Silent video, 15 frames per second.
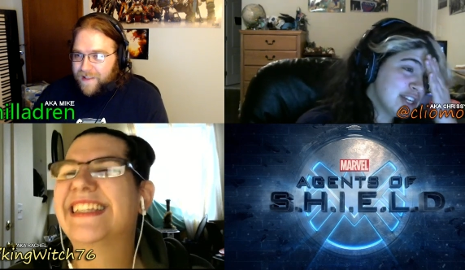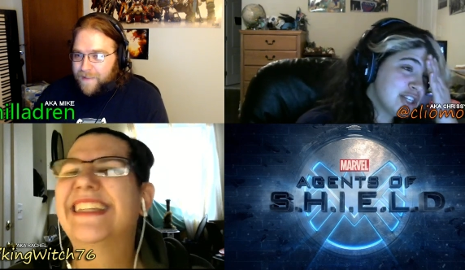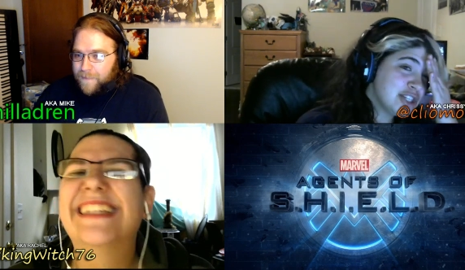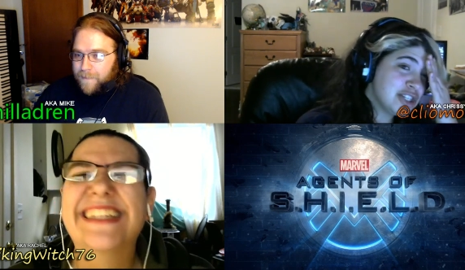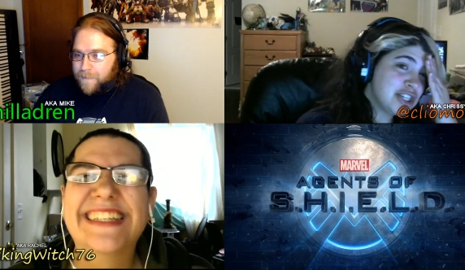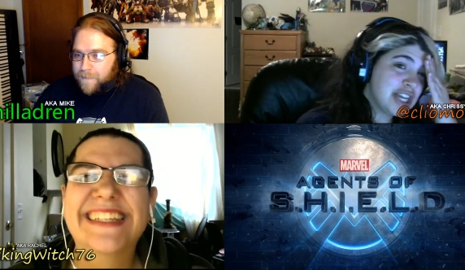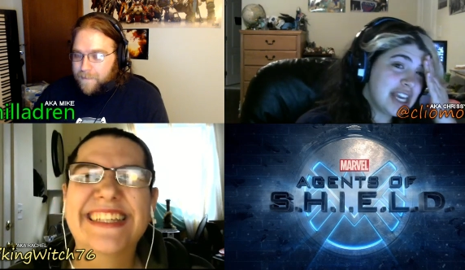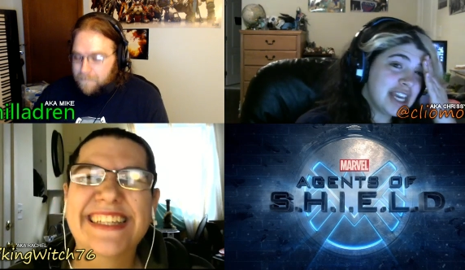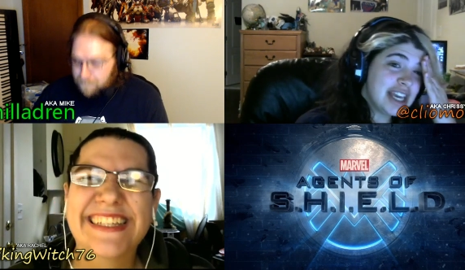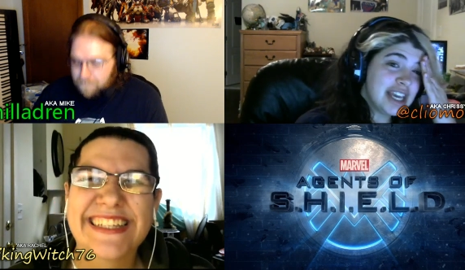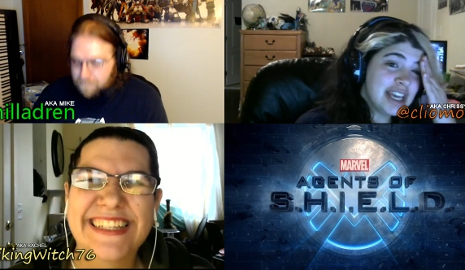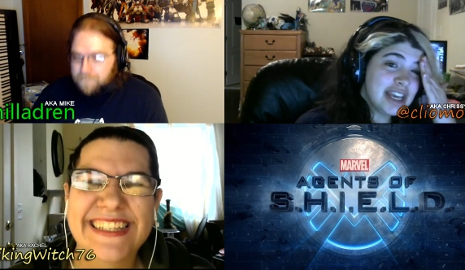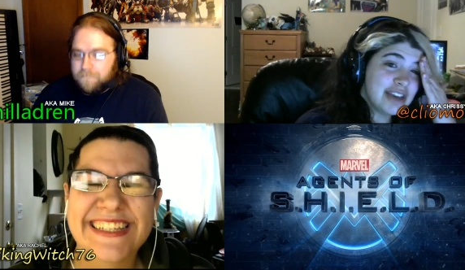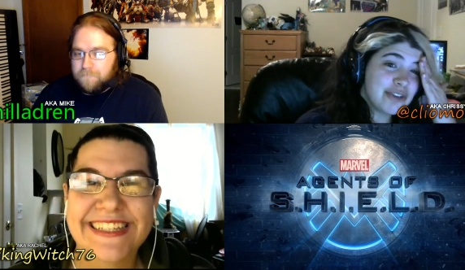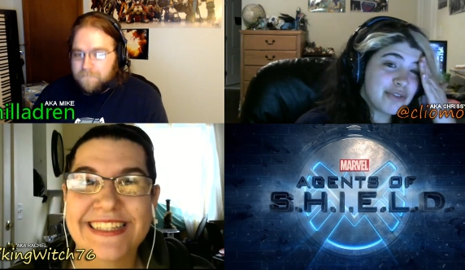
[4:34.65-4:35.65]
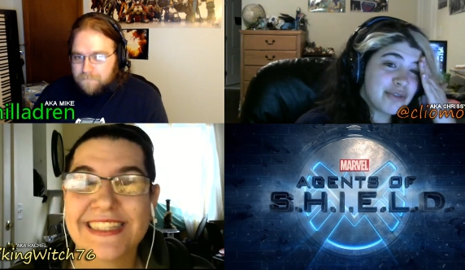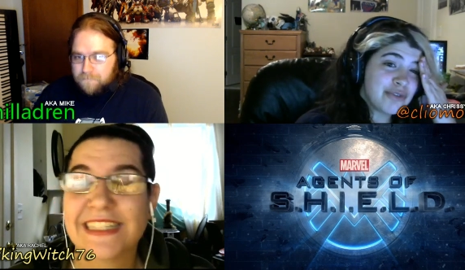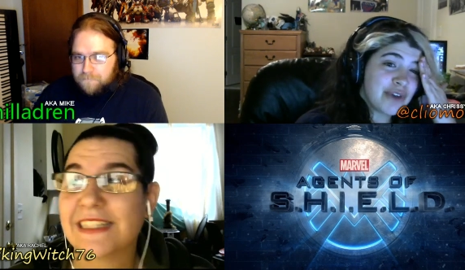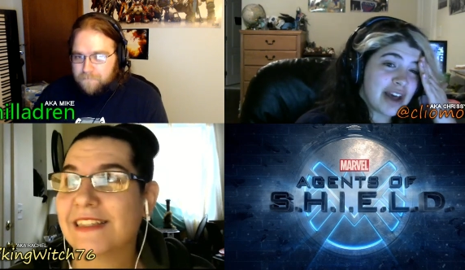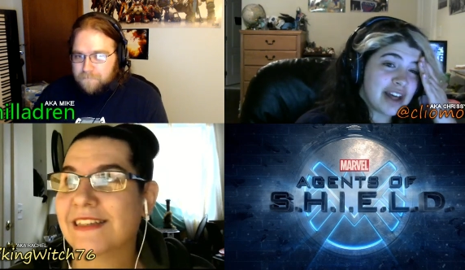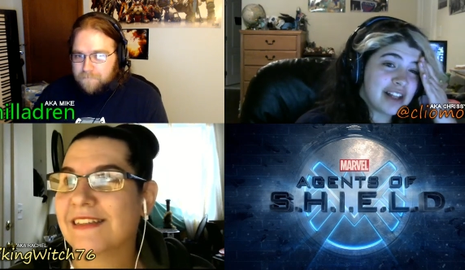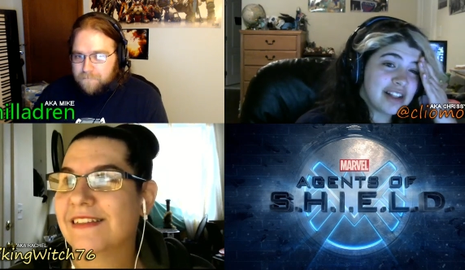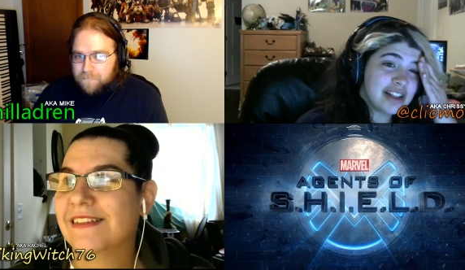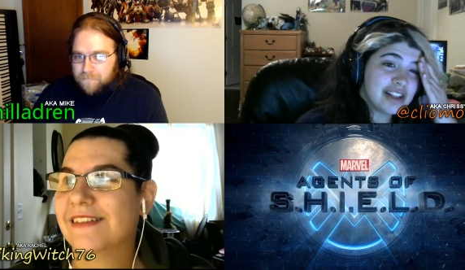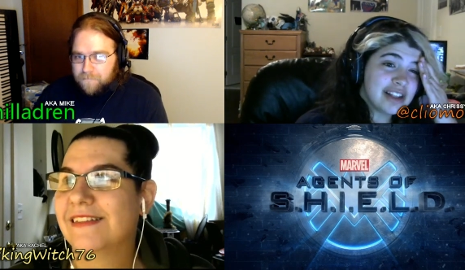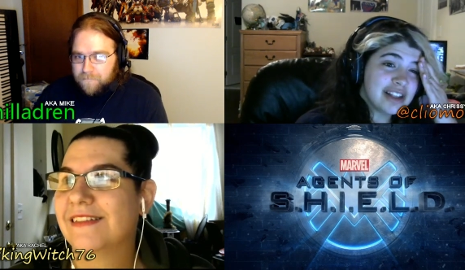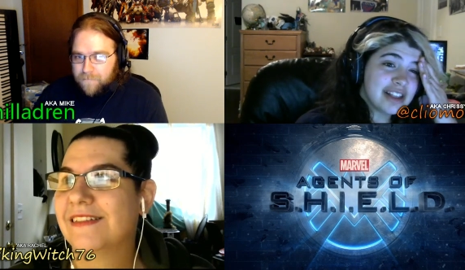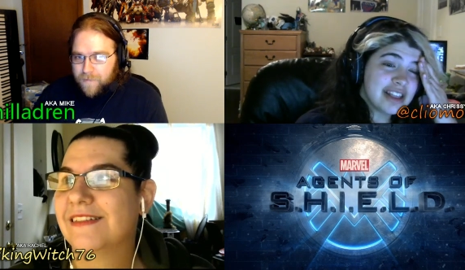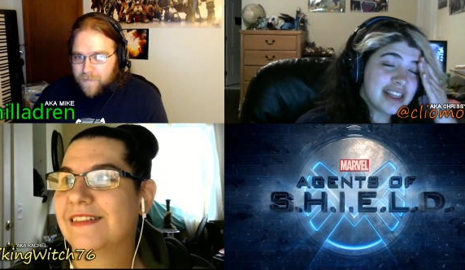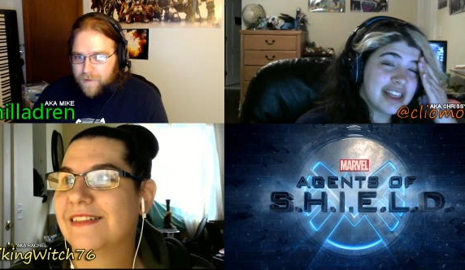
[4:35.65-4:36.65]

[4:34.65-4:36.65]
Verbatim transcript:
Speaker 1: she fell